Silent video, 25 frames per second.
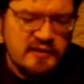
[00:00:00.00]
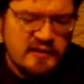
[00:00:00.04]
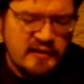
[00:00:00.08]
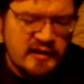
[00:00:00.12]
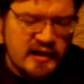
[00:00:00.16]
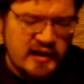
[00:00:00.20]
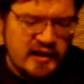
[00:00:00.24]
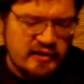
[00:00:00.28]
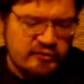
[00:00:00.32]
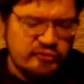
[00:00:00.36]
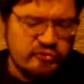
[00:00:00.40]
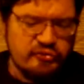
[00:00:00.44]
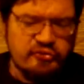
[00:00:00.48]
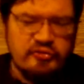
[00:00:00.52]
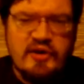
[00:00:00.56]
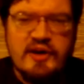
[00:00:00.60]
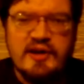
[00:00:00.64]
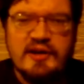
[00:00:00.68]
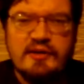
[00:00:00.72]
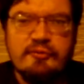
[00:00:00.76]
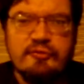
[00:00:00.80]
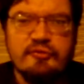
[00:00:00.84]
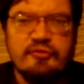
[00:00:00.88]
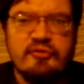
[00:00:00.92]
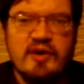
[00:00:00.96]

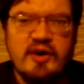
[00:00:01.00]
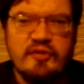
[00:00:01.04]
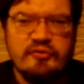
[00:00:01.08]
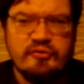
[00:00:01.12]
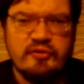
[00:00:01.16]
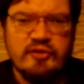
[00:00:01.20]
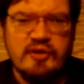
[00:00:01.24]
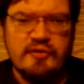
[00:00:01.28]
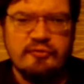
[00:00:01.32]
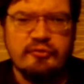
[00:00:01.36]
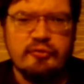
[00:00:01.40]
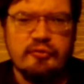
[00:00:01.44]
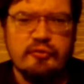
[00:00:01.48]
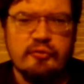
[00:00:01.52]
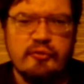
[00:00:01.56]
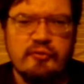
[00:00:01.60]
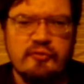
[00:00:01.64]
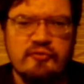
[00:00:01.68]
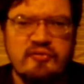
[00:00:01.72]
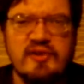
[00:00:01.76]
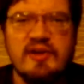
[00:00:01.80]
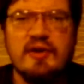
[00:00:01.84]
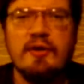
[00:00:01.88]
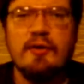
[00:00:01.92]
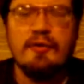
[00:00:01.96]
Shasani was nice enough to do a
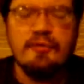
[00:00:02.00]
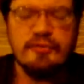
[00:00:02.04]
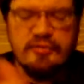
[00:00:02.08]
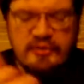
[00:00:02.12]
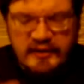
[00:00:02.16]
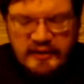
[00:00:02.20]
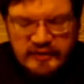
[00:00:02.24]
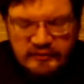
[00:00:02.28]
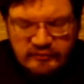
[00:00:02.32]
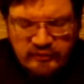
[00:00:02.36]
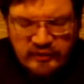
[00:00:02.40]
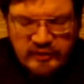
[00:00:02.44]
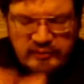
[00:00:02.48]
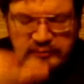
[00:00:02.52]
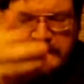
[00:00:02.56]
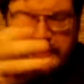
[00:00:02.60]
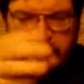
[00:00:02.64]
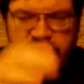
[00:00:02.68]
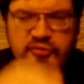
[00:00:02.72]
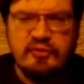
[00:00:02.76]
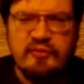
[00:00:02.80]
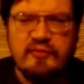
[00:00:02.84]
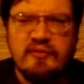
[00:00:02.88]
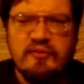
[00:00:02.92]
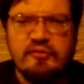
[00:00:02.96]
video, thank you very
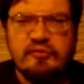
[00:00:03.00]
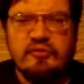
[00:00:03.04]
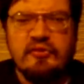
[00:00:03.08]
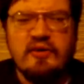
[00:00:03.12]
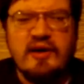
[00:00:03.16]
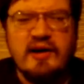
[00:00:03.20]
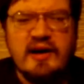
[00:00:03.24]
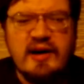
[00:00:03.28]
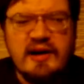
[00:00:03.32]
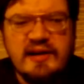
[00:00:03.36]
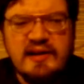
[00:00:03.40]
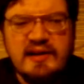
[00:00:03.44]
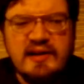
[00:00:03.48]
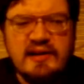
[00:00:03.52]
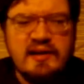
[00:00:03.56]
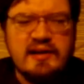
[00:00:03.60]
much, on this guy.